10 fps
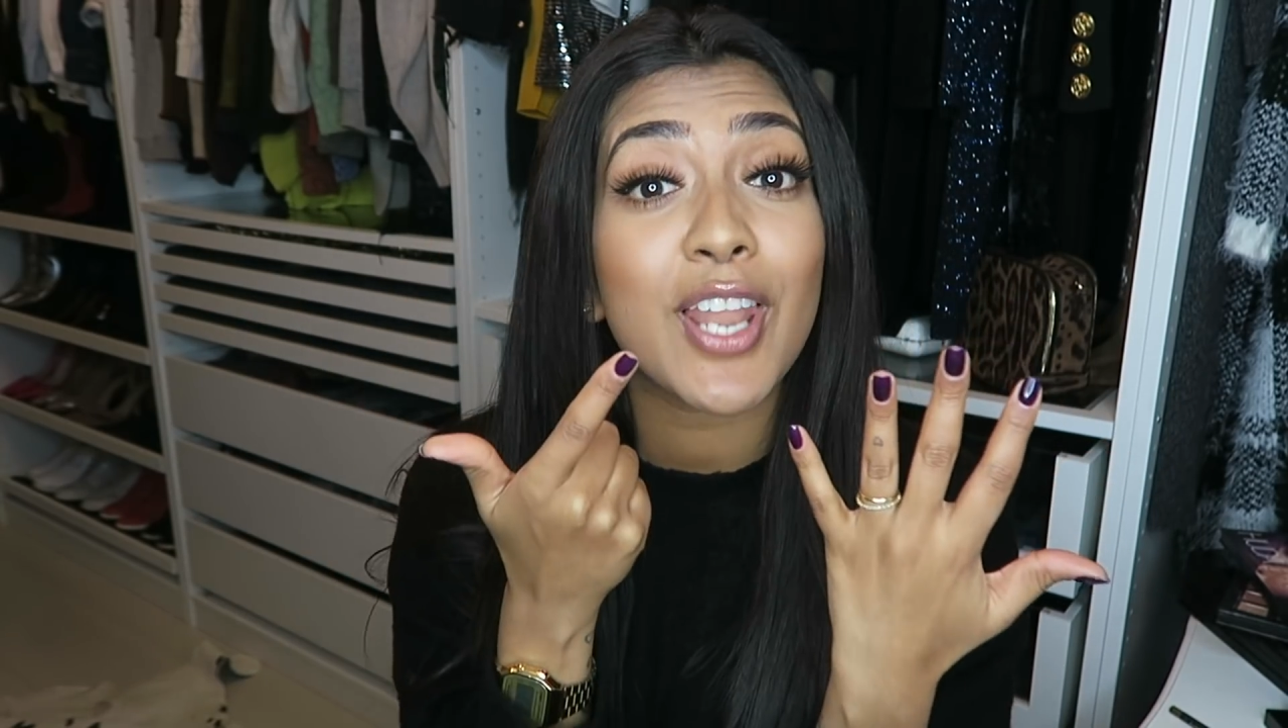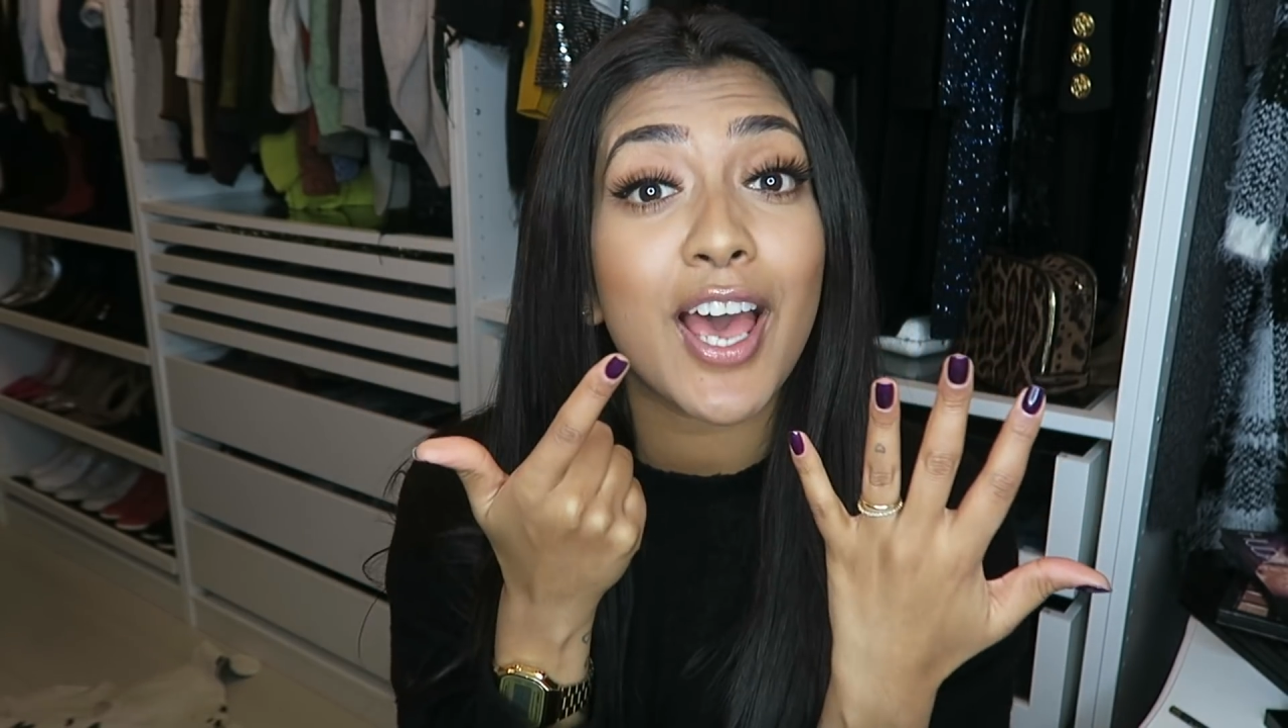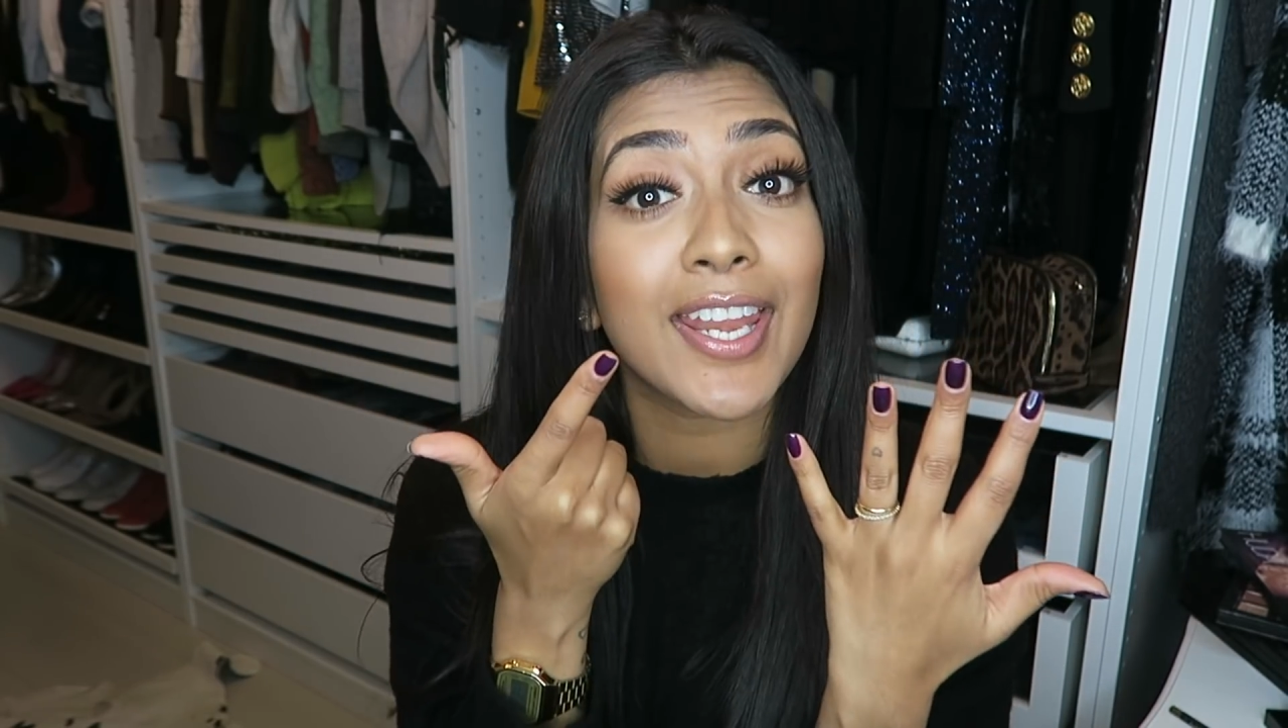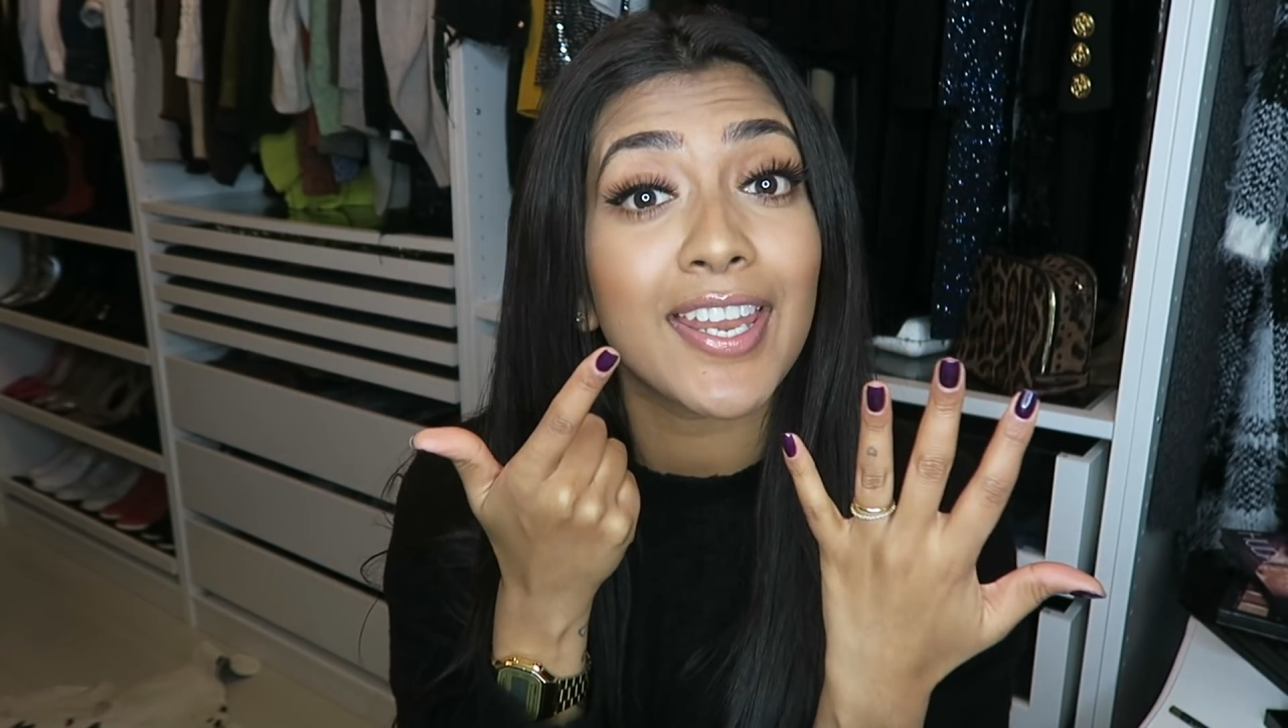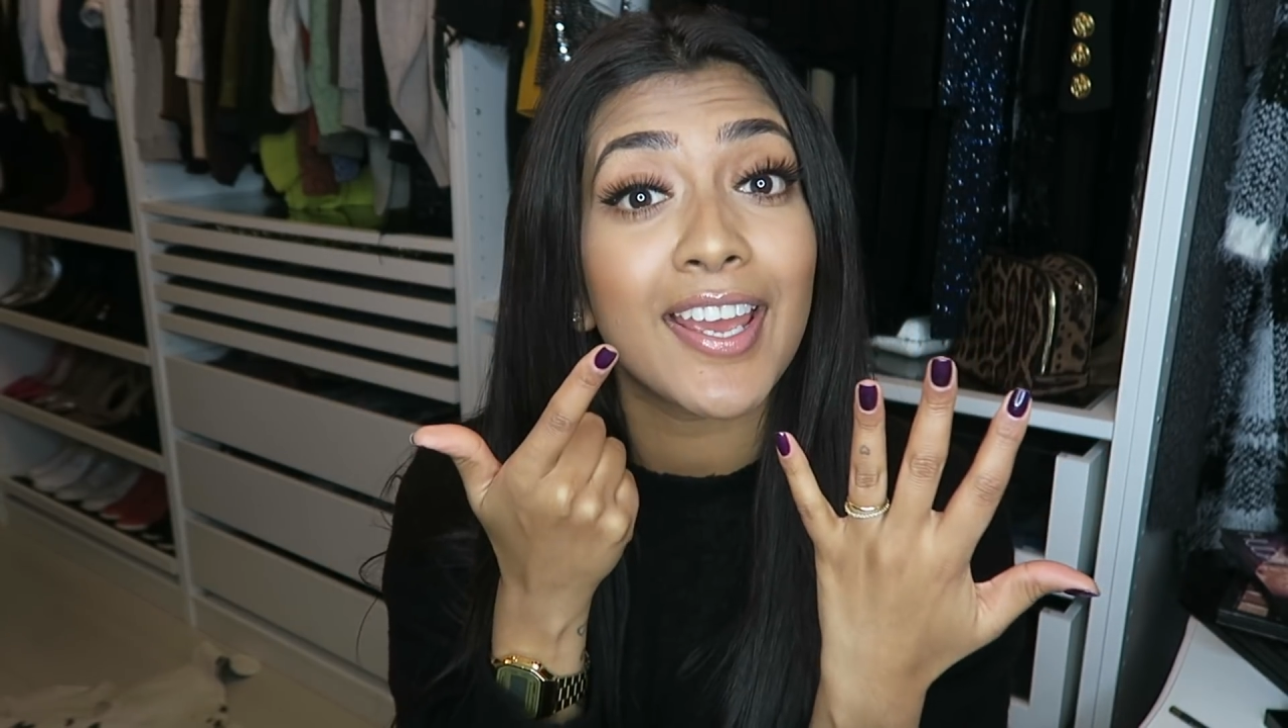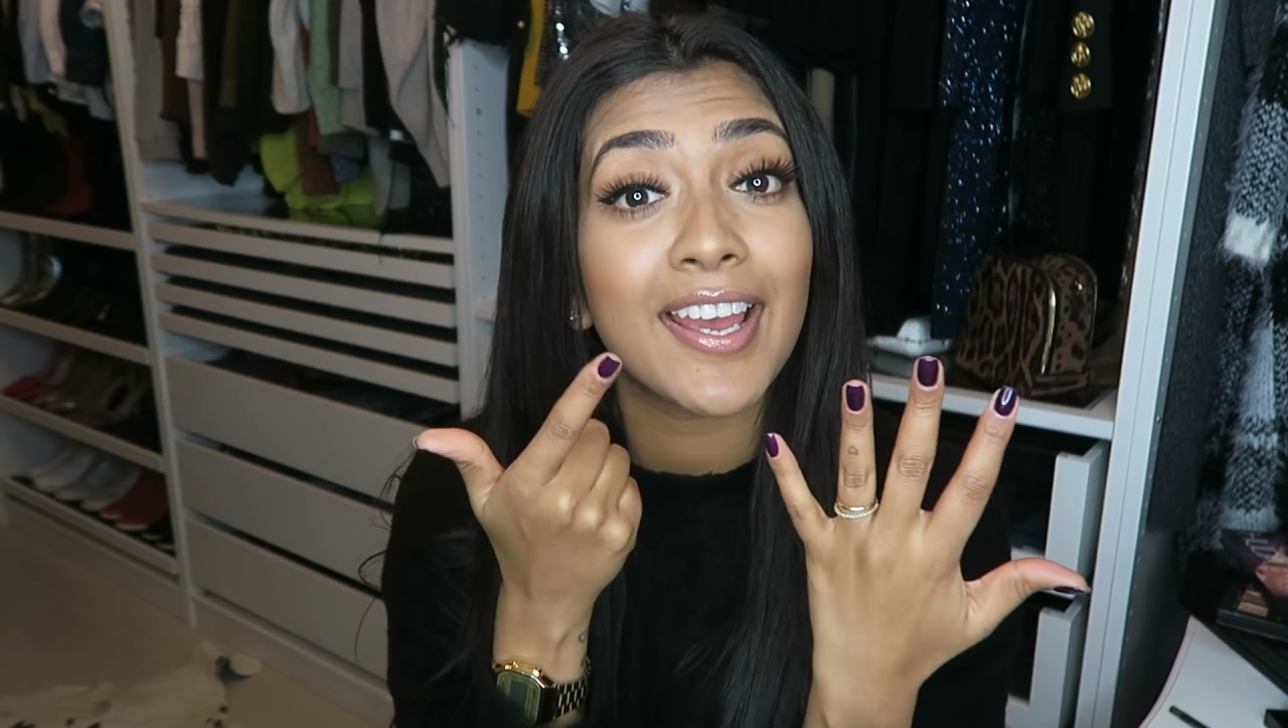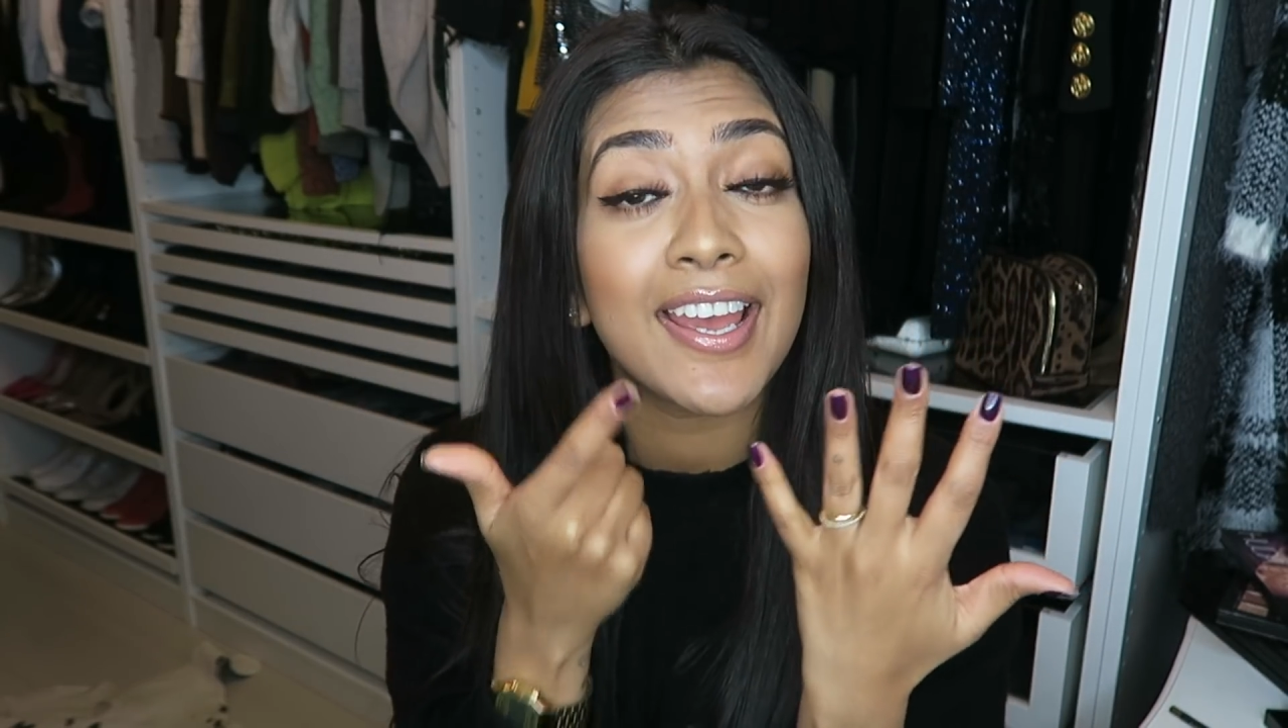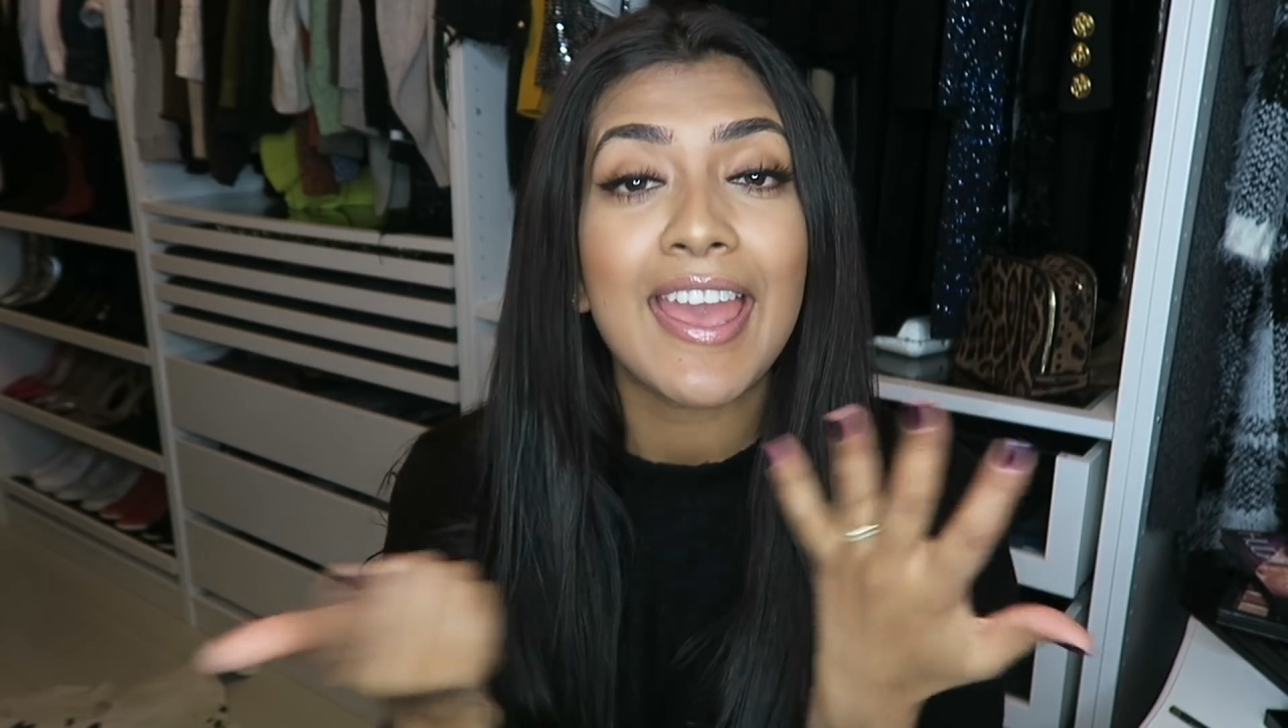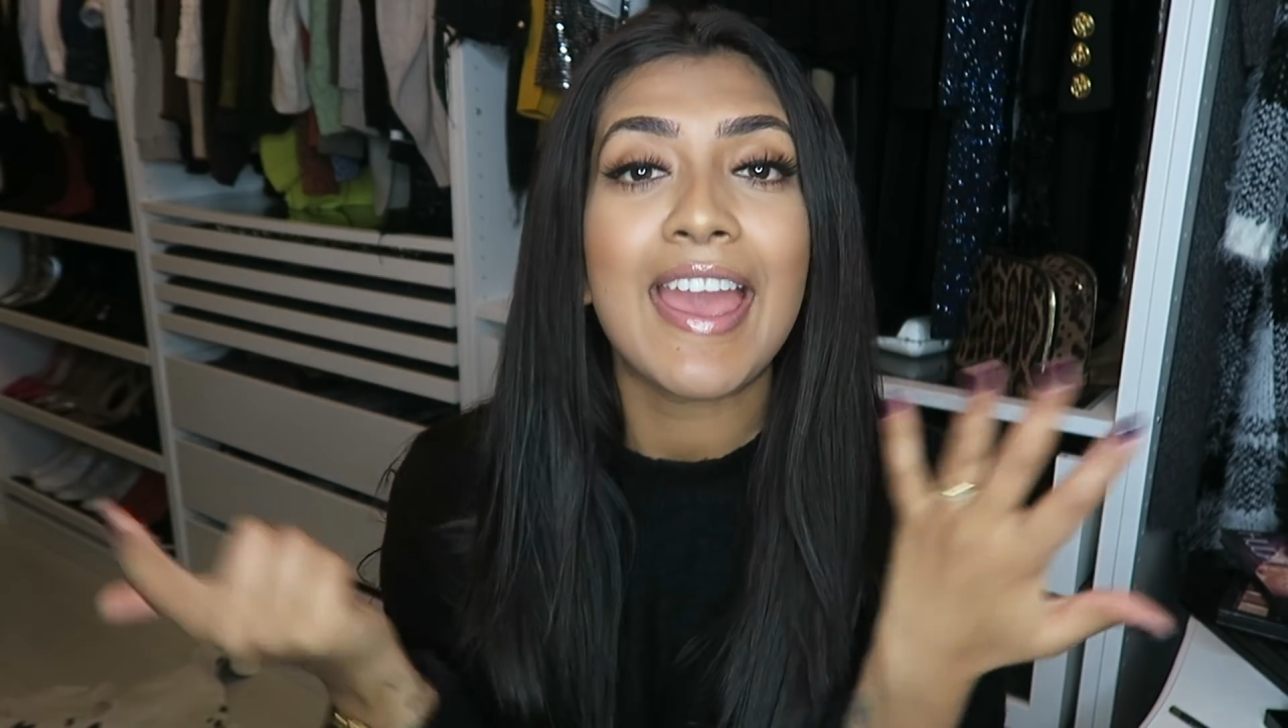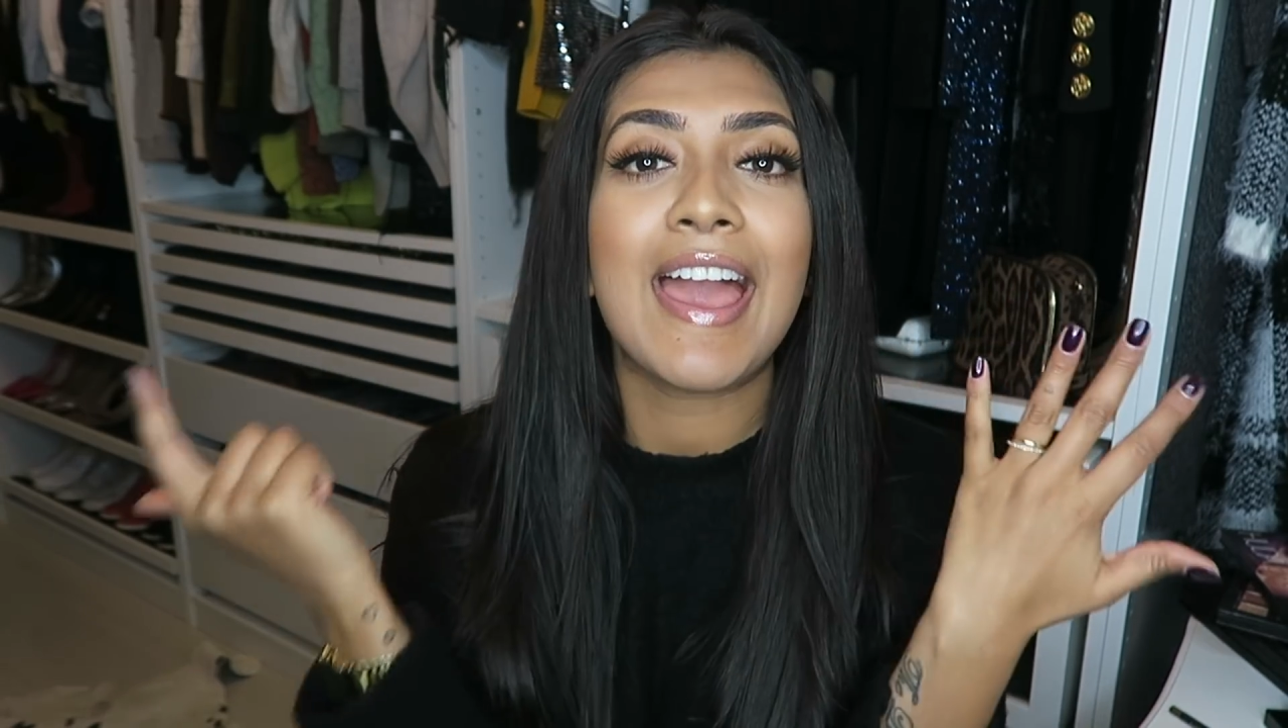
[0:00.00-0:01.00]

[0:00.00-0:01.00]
liner,